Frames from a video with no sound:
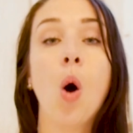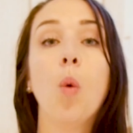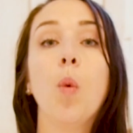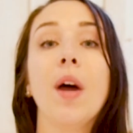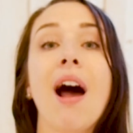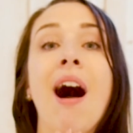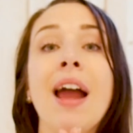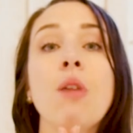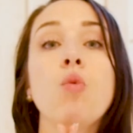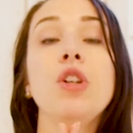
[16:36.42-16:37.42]
What
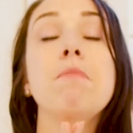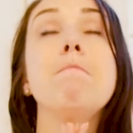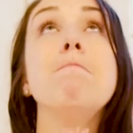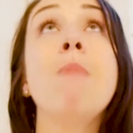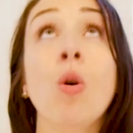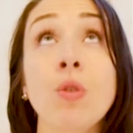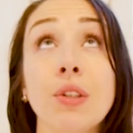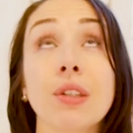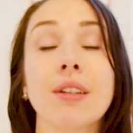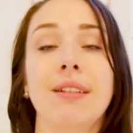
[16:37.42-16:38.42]
I would
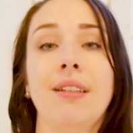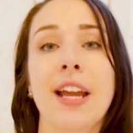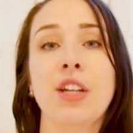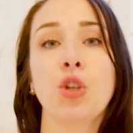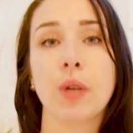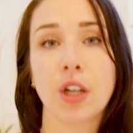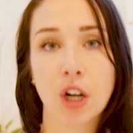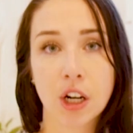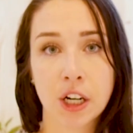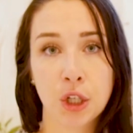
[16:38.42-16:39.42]
most like to
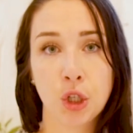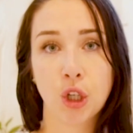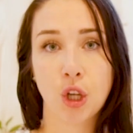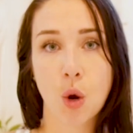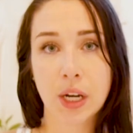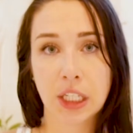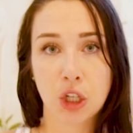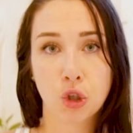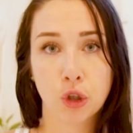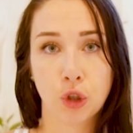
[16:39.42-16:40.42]
encourage yoga
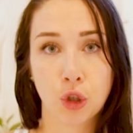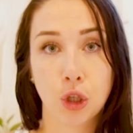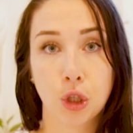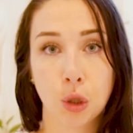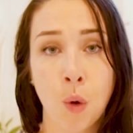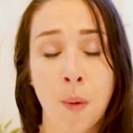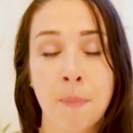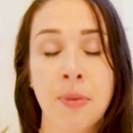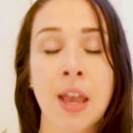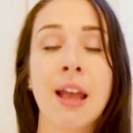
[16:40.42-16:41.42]
teachers to do
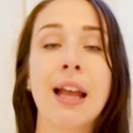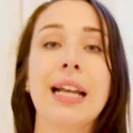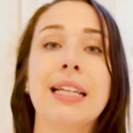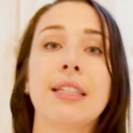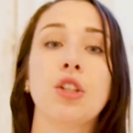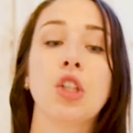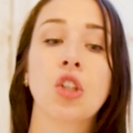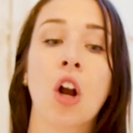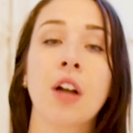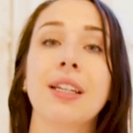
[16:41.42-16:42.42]
is to
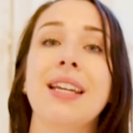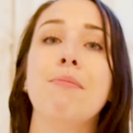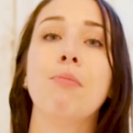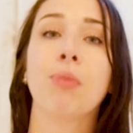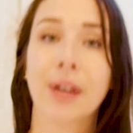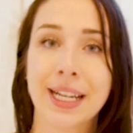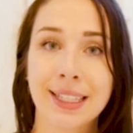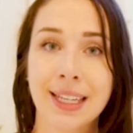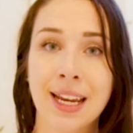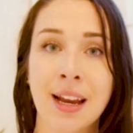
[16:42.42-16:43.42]
start
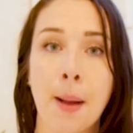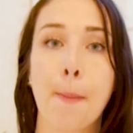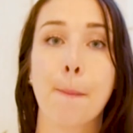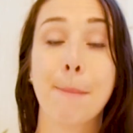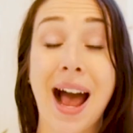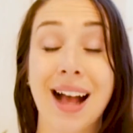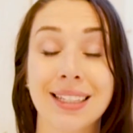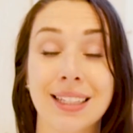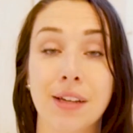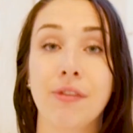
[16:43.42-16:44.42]
embracing
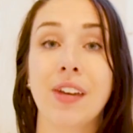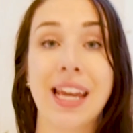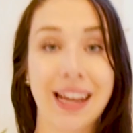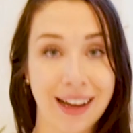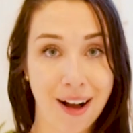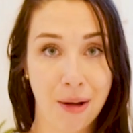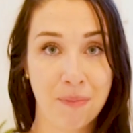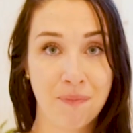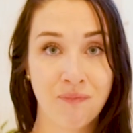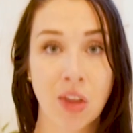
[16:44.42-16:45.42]
passive
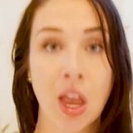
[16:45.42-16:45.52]
income.